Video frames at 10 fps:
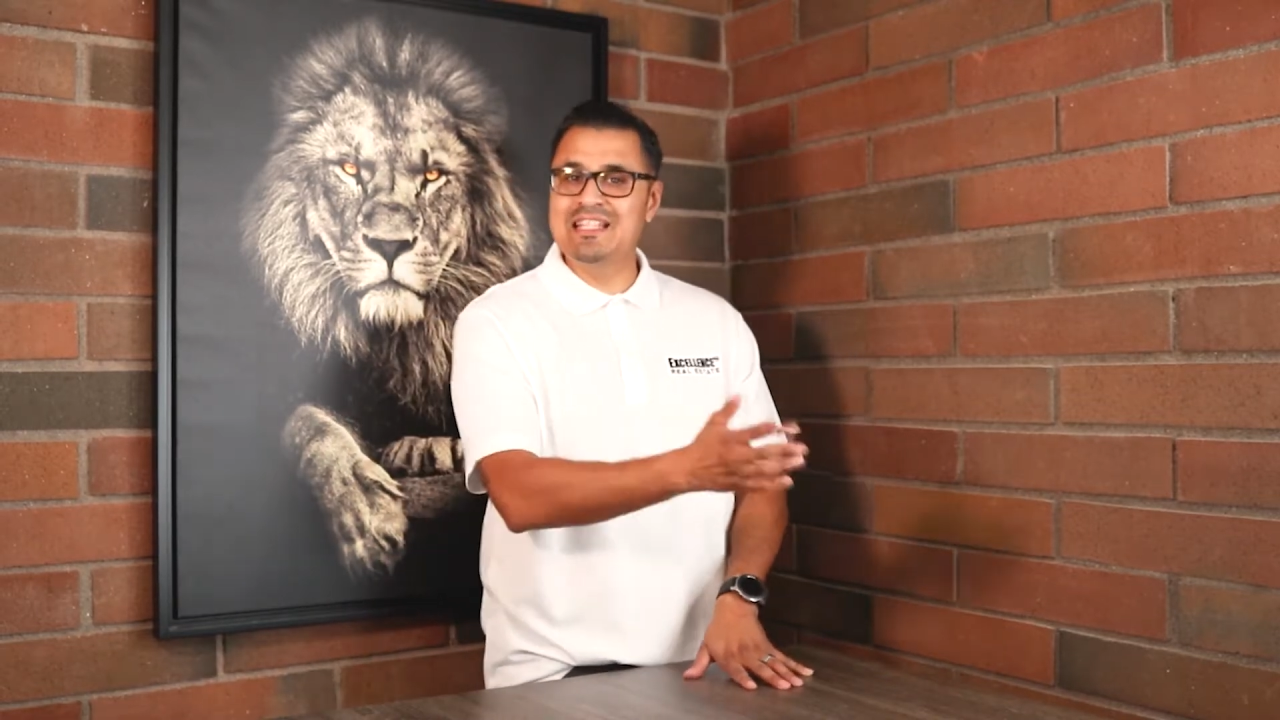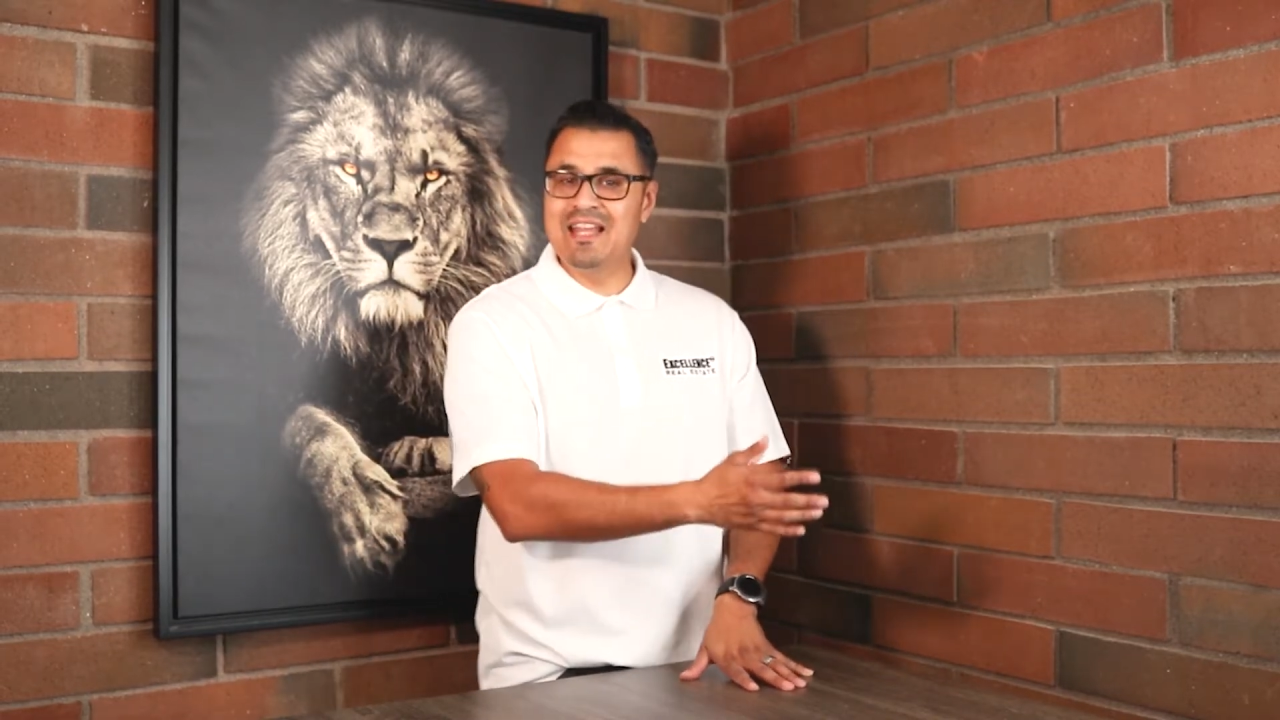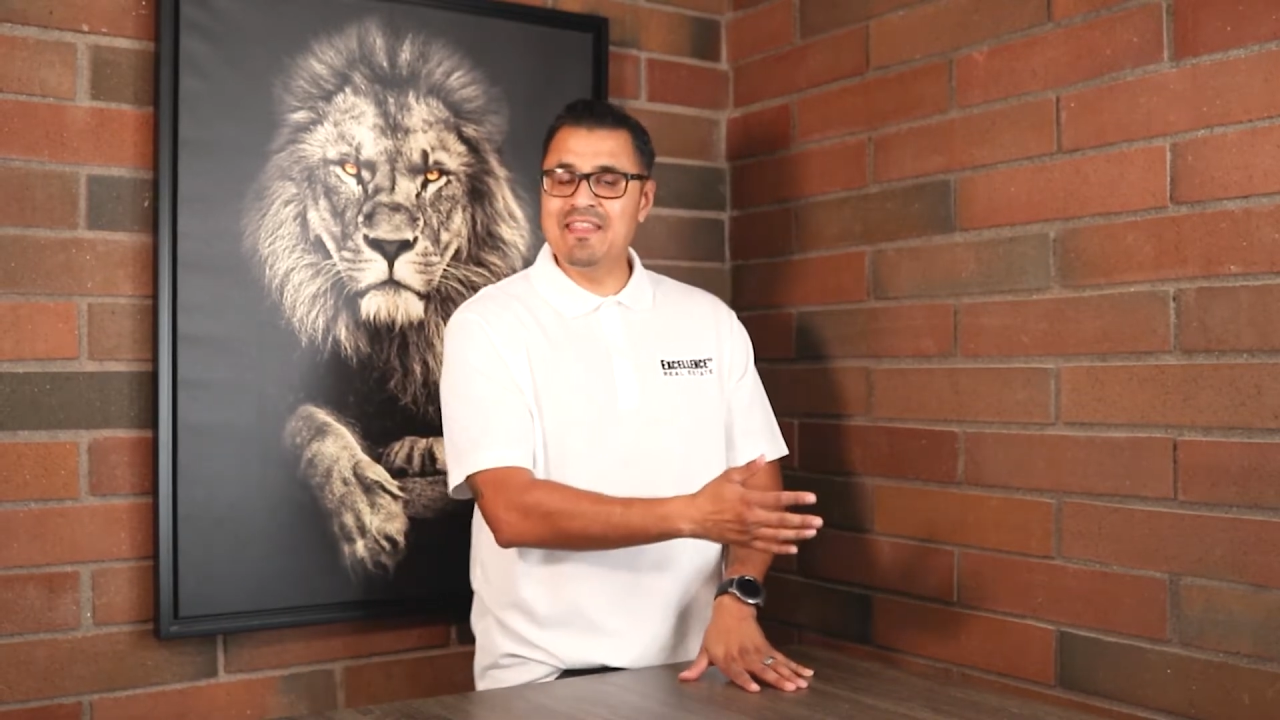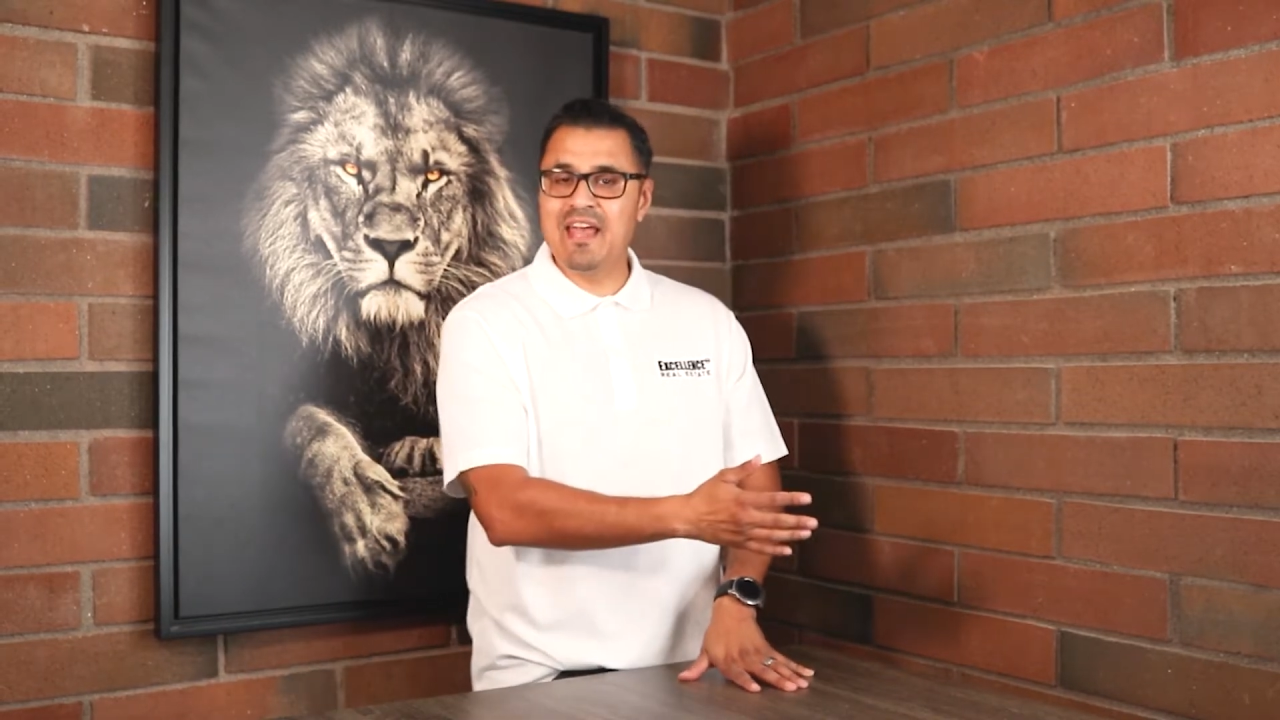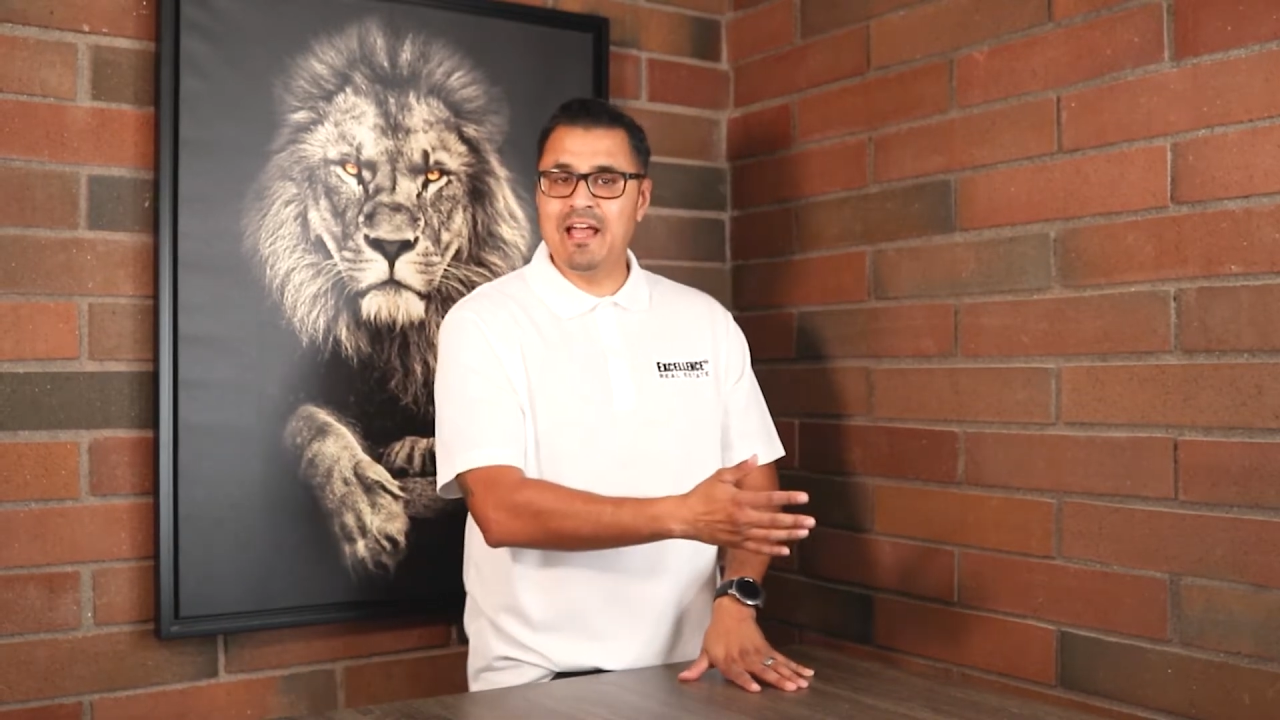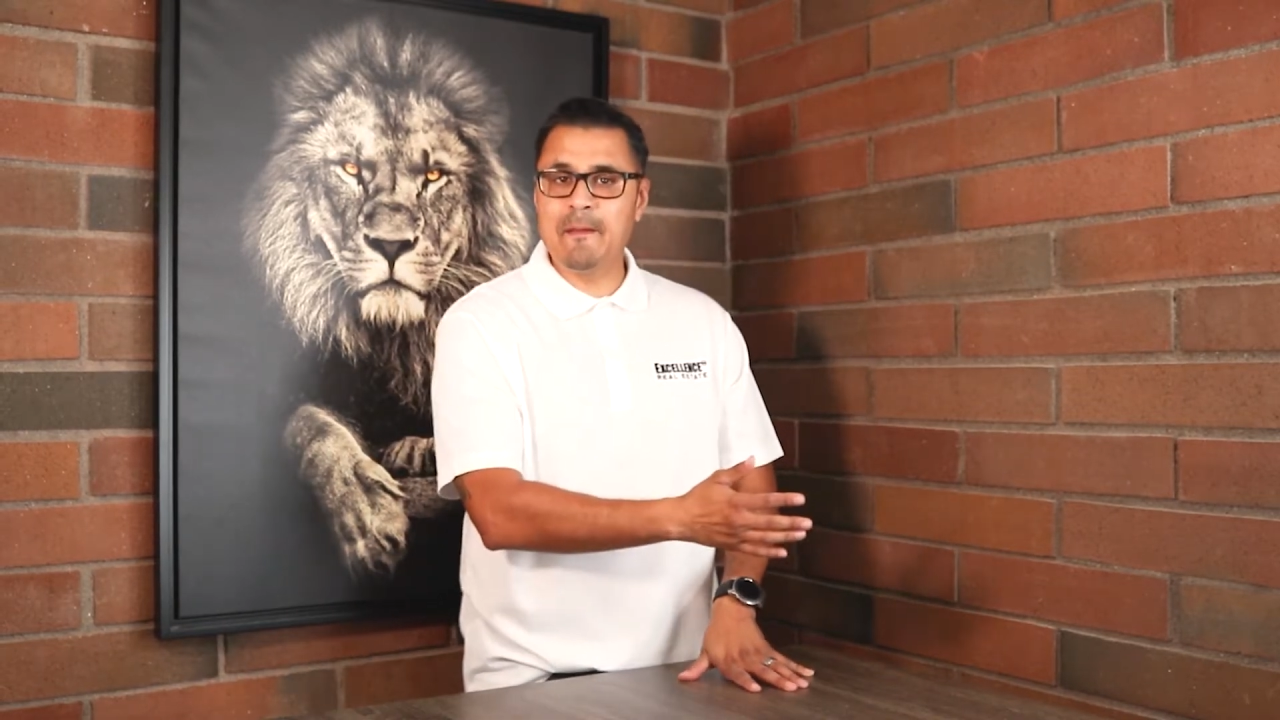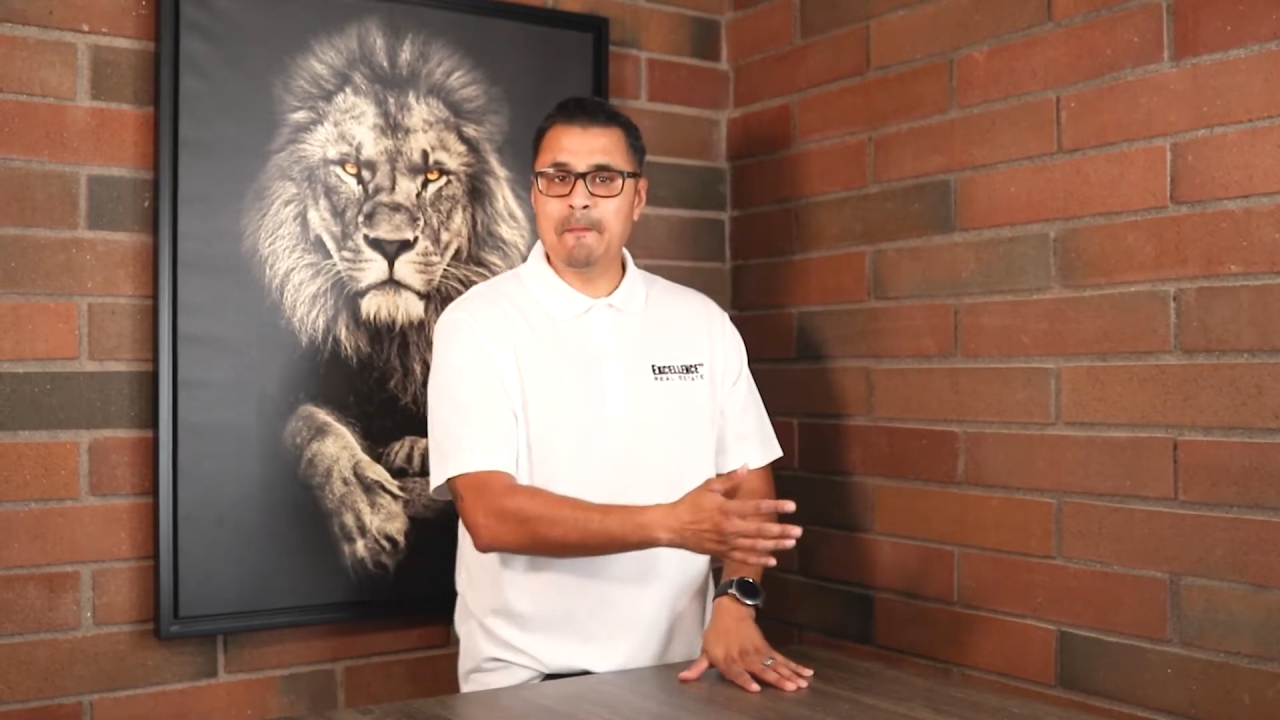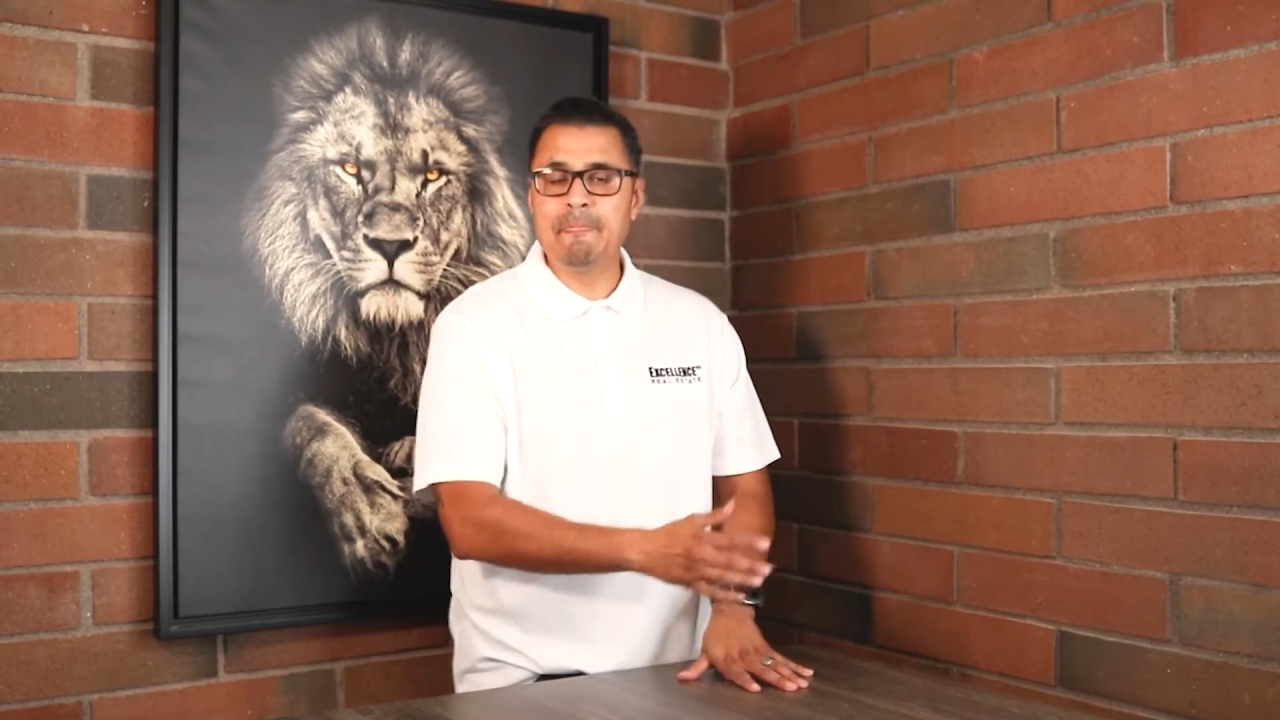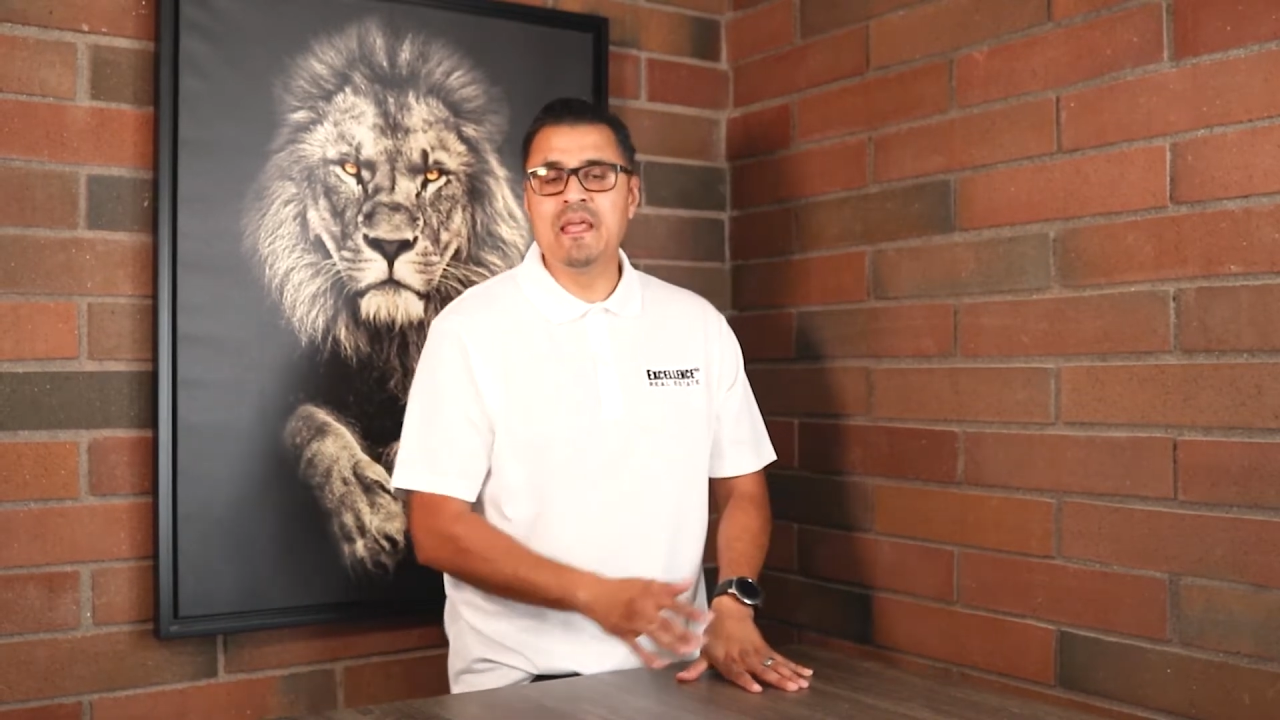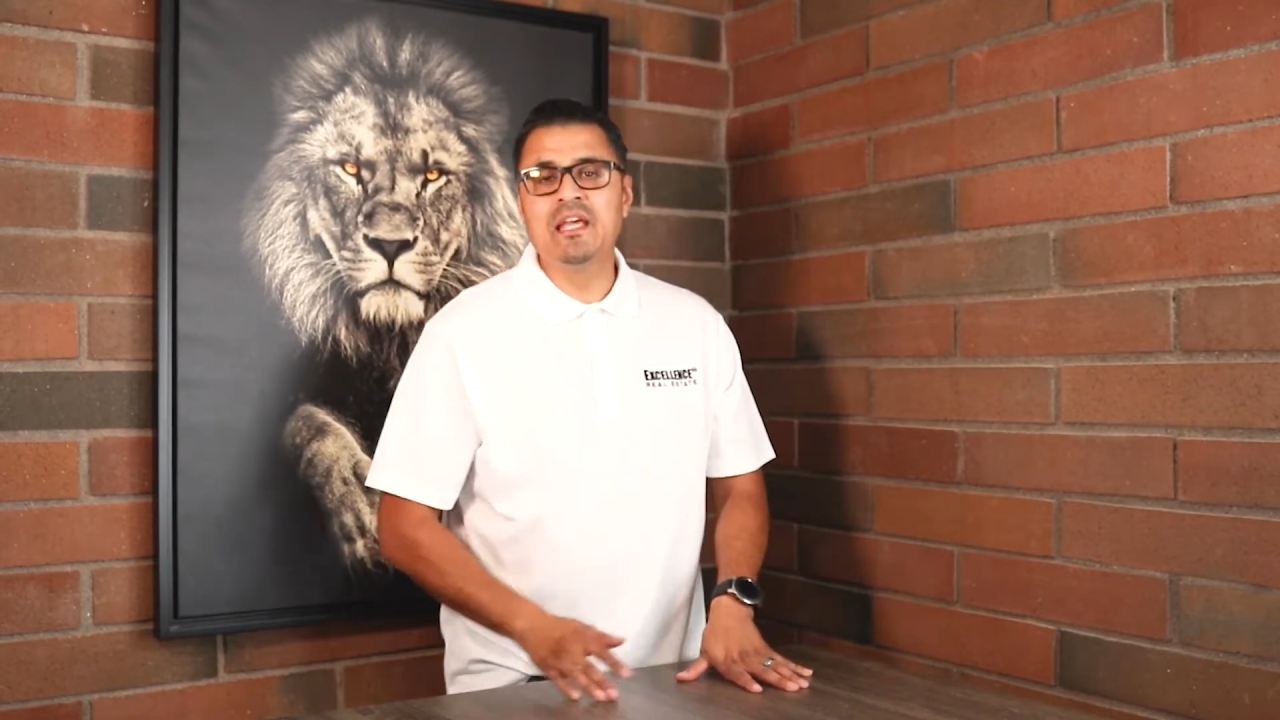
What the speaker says: done that,